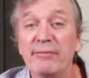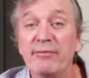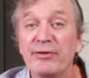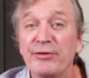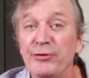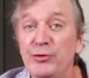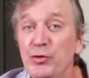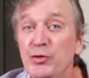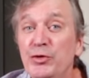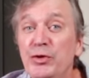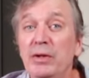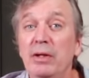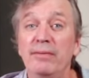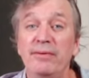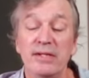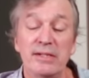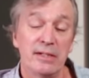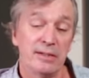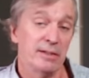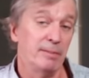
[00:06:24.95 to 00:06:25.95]
If it's new to you,
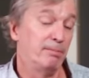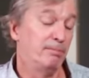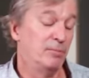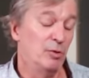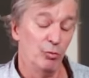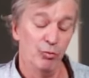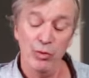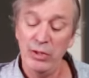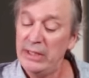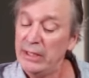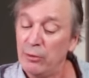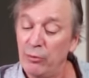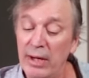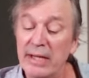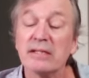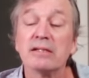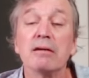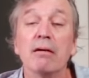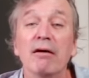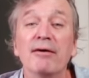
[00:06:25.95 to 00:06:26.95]
this is a really
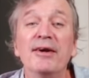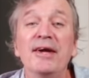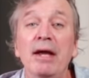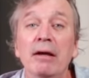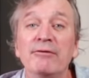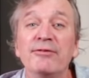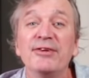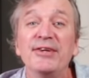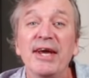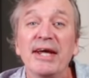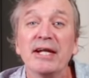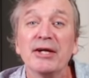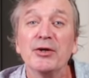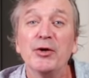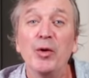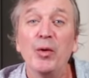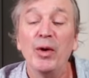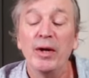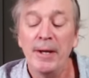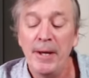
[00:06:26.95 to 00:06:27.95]
great song to get it
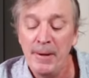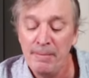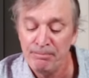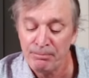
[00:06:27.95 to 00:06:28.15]
going.